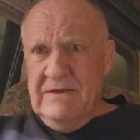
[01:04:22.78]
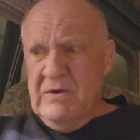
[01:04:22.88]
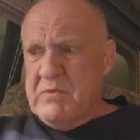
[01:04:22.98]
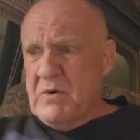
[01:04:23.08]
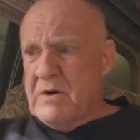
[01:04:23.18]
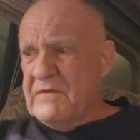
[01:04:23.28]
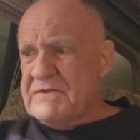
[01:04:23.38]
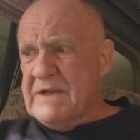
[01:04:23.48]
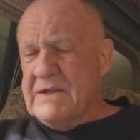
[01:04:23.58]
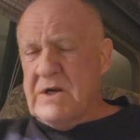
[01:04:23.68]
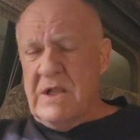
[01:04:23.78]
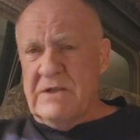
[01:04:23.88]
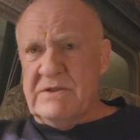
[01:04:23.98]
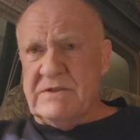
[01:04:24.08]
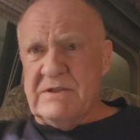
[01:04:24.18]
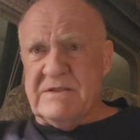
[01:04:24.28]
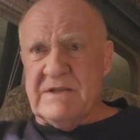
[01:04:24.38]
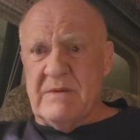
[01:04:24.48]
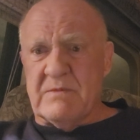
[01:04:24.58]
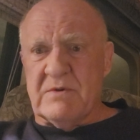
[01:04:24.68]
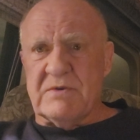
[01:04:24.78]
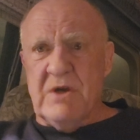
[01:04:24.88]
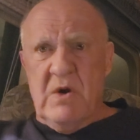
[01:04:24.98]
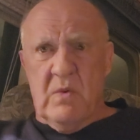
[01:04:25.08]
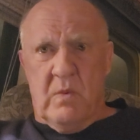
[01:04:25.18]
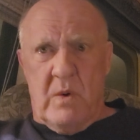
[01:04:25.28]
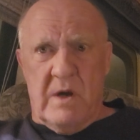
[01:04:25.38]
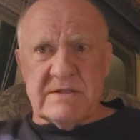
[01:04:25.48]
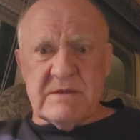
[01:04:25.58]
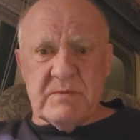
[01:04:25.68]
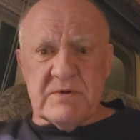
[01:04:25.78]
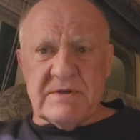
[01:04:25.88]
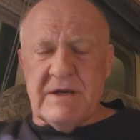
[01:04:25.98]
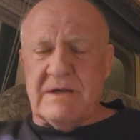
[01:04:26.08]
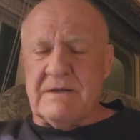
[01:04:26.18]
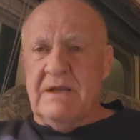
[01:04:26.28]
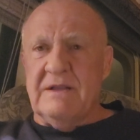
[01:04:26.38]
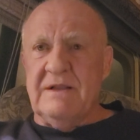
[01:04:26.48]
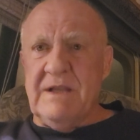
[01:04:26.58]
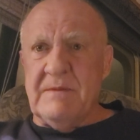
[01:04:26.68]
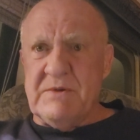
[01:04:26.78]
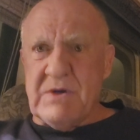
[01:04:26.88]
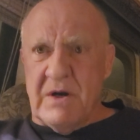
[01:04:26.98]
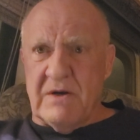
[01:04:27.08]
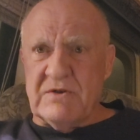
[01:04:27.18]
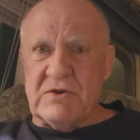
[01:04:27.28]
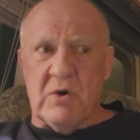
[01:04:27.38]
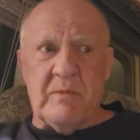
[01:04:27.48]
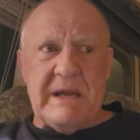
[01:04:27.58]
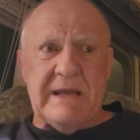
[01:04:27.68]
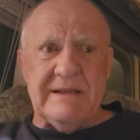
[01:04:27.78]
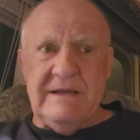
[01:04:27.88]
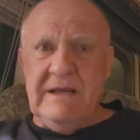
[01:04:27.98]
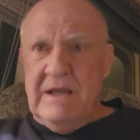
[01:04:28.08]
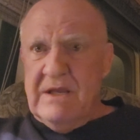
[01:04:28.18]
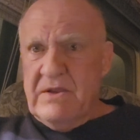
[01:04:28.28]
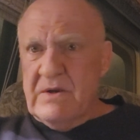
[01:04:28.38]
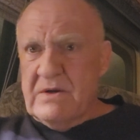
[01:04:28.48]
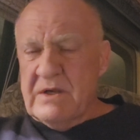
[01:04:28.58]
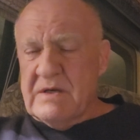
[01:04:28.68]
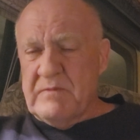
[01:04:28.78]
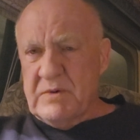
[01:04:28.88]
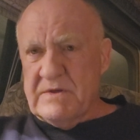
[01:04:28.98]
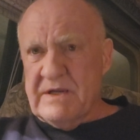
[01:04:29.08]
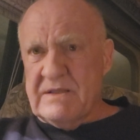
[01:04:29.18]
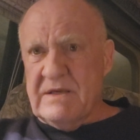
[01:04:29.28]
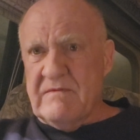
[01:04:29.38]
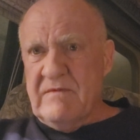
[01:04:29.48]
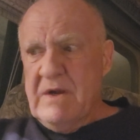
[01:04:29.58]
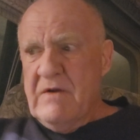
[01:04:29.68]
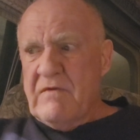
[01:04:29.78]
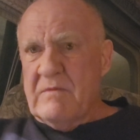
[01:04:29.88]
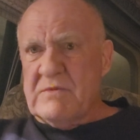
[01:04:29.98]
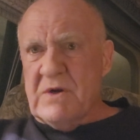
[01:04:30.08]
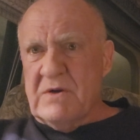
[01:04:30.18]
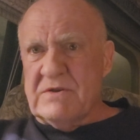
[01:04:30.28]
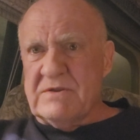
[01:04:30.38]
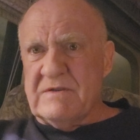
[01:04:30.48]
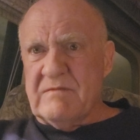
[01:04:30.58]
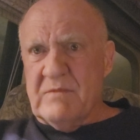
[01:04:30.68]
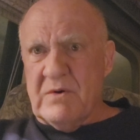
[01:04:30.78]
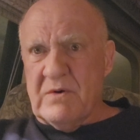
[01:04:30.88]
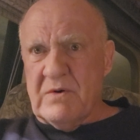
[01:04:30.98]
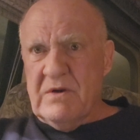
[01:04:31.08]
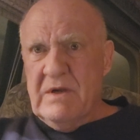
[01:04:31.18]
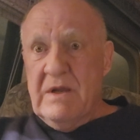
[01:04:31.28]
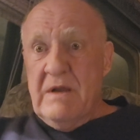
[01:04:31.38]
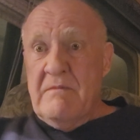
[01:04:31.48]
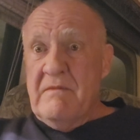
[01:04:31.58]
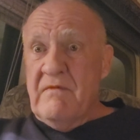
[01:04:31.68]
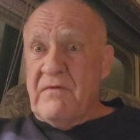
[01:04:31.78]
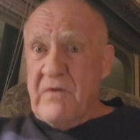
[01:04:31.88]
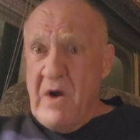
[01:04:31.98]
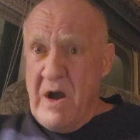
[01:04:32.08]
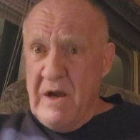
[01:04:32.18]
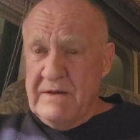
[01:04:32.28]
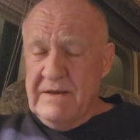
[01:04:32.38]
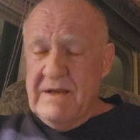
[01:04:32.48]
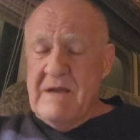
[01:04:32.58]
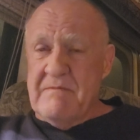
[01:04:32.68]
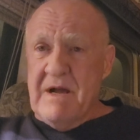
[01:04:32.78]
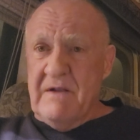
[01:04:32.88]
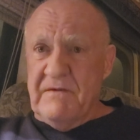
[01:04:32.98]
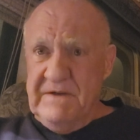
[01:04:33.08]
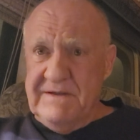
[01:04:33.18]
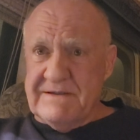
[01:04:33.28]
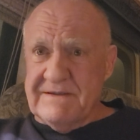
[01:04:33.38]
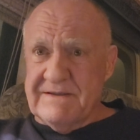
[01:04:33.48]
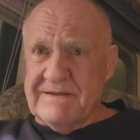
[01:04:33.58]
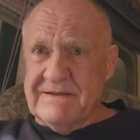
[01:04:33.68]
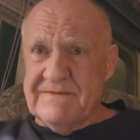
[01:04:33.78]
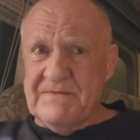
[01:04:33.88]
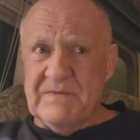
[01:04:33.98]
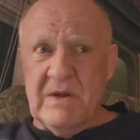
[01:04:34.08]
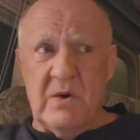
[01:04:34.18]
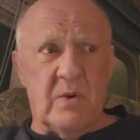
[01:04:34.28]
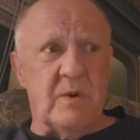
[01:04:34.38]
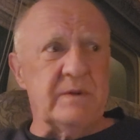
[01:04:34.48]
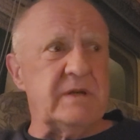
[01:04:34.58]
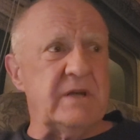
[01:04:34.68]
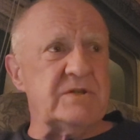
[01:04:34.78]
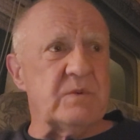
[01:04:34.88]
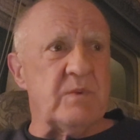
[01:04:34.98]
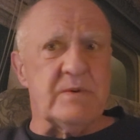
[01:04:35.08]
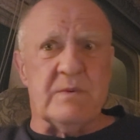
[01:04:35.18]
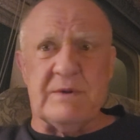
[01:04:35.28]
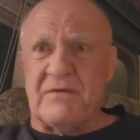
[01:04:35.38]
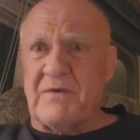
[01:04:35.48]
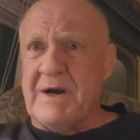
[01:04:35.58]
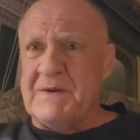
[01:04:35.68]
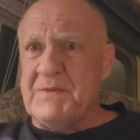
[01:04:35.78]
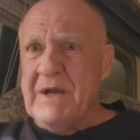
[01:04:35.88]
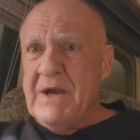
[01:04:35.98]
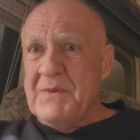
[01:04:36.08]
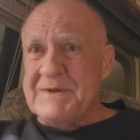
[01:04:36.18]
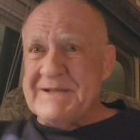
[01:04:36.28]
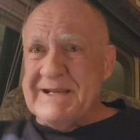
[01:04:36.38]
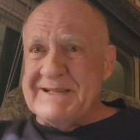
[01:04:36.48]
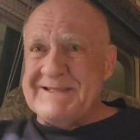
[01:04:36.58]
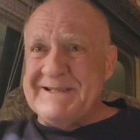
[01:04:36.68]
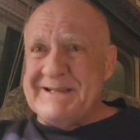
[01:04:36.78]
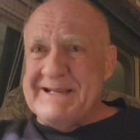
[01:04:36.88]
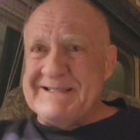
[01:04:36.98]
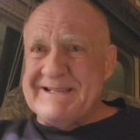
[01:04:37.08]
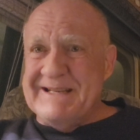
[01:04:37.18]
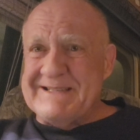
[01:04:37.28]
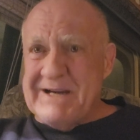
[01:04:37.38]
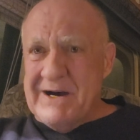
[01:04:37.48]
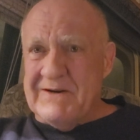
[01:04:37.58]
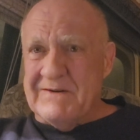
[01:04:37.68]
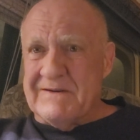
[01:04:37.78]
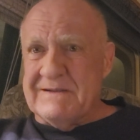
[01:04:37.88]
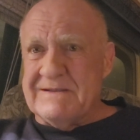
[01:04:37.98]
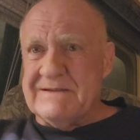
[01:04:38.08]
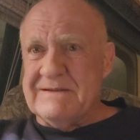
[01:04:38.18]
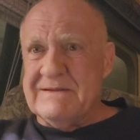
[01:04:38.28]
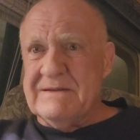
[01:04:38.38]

Your board of psychologists examiners wants to protect libtards so badly they're going to protect them from charges of murder, fraud, and malfeasance. Oh, in case you're wondering, the fraud was against the United States Congress.